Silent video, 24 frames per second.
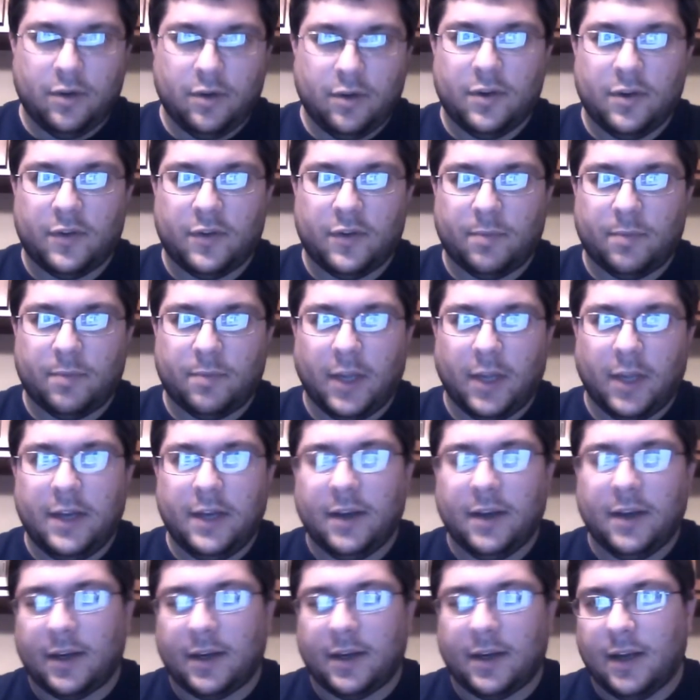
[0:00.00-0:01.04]
display
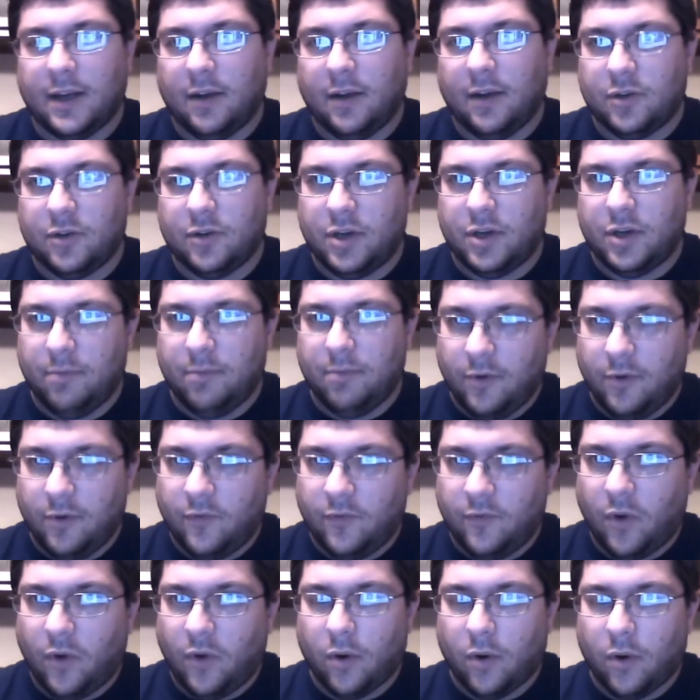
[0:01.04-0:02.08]
technology move
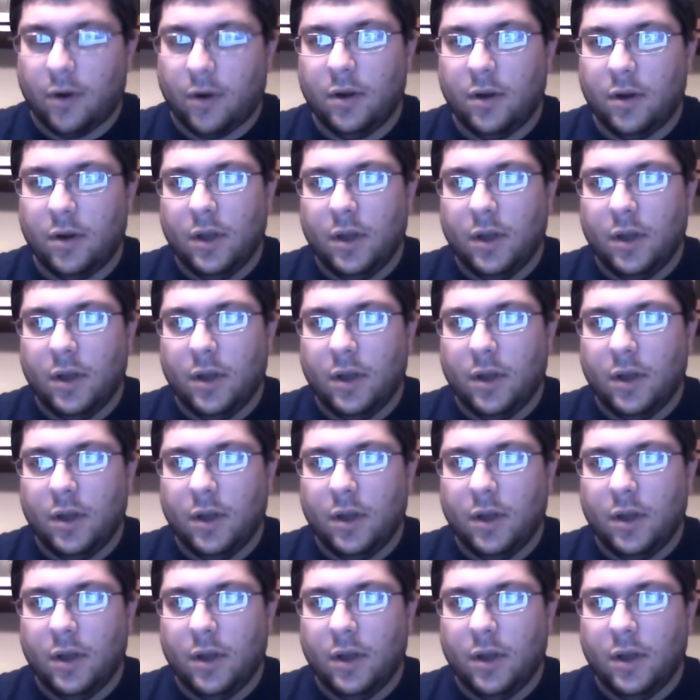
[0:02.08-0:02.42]
forward,